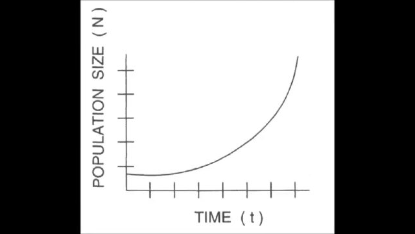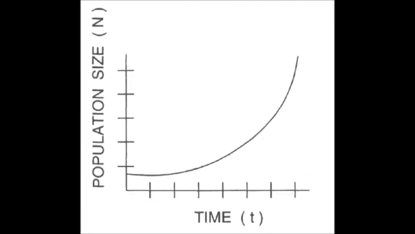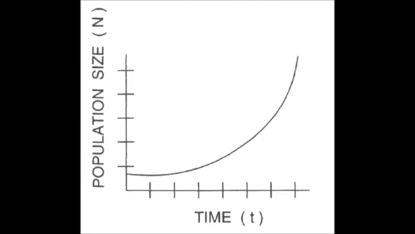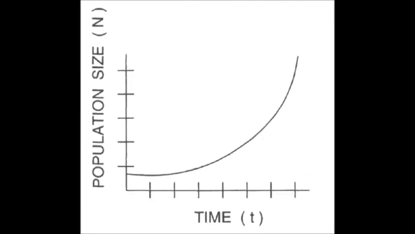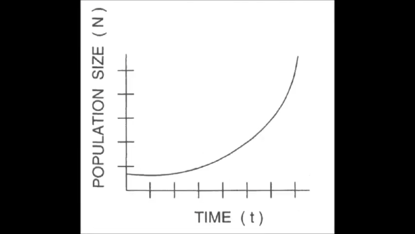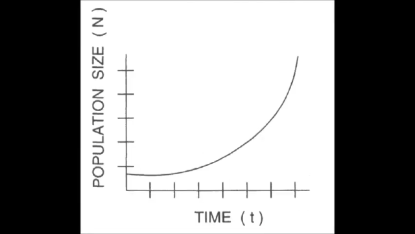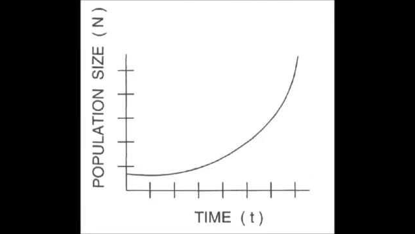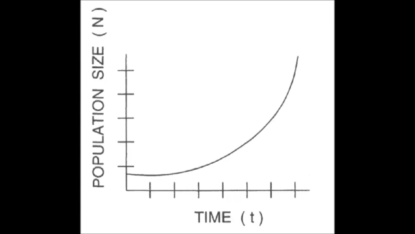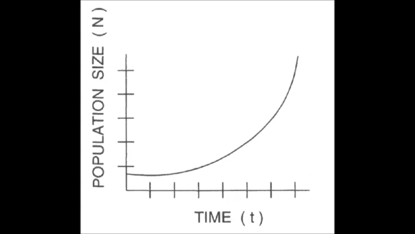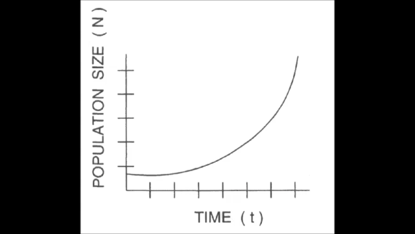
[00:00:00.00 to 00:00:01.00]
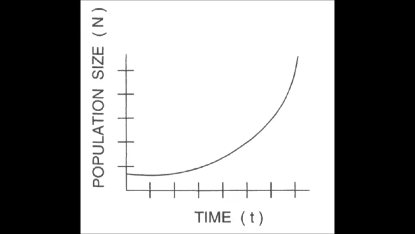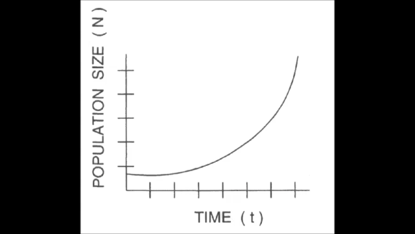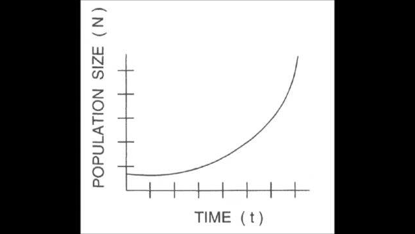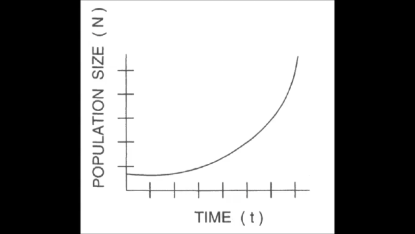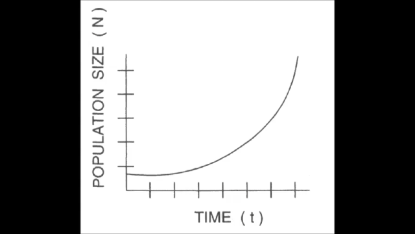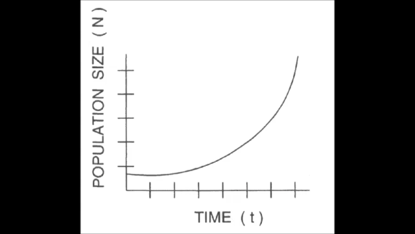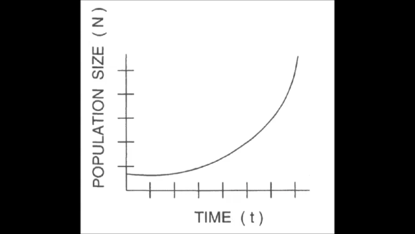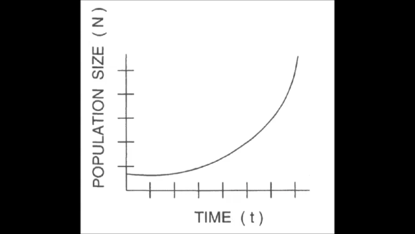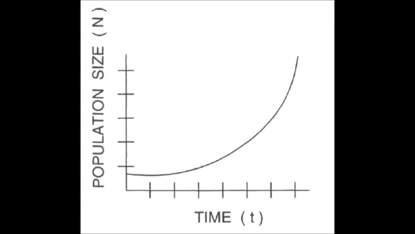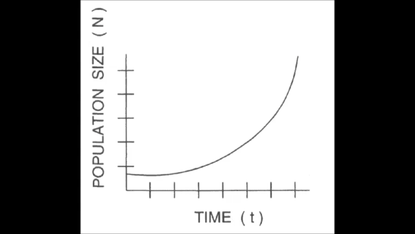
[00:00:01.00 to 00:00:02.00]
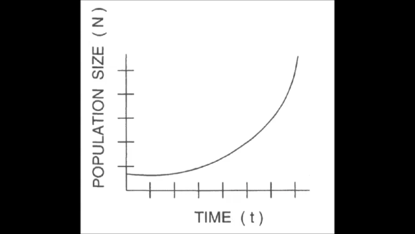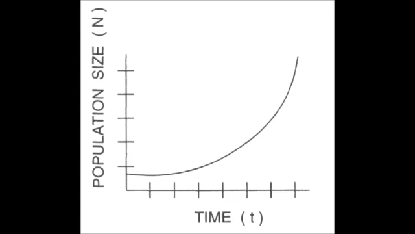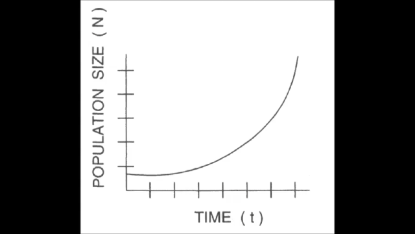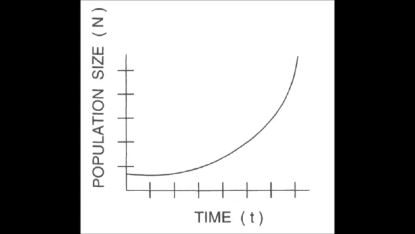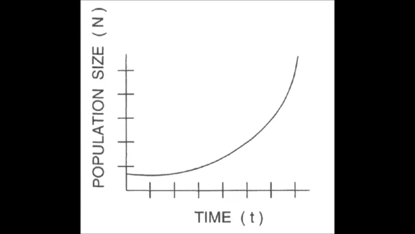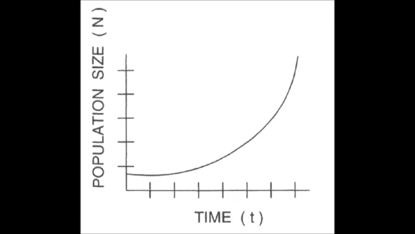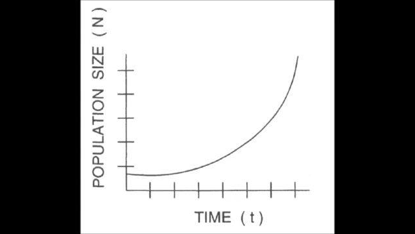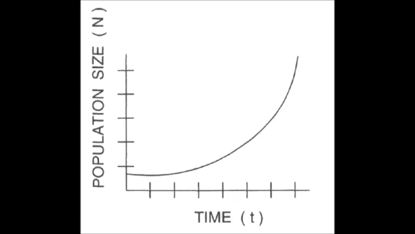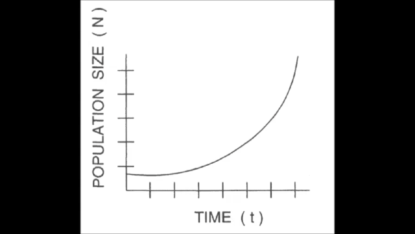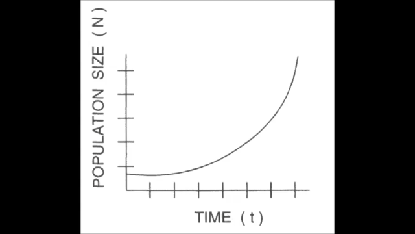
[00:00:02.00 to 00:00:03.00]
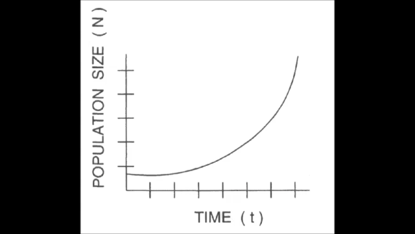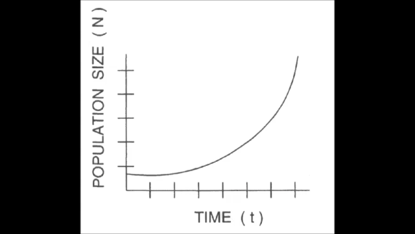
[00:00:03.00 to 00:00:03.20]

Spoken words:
No face is visible, so there are no lips to read.